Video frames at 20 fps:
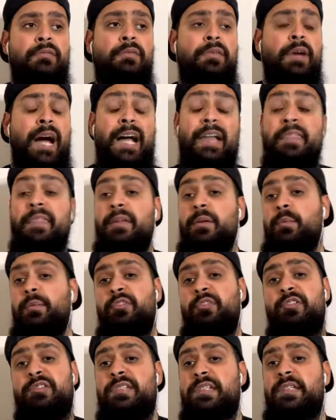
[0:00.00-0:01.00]
I think we
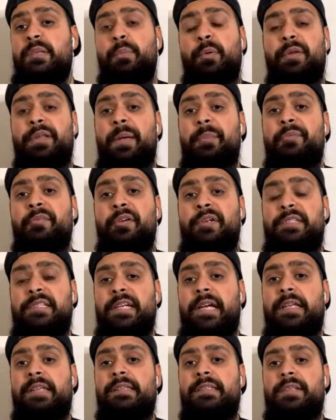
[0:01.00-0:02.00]
just need to put them 3
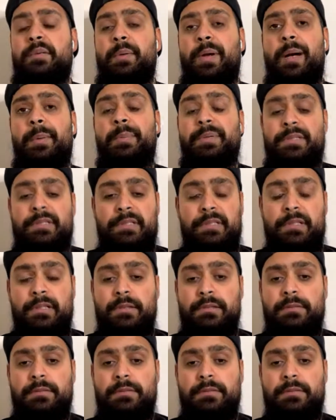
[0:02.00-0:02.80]
together and see what happens.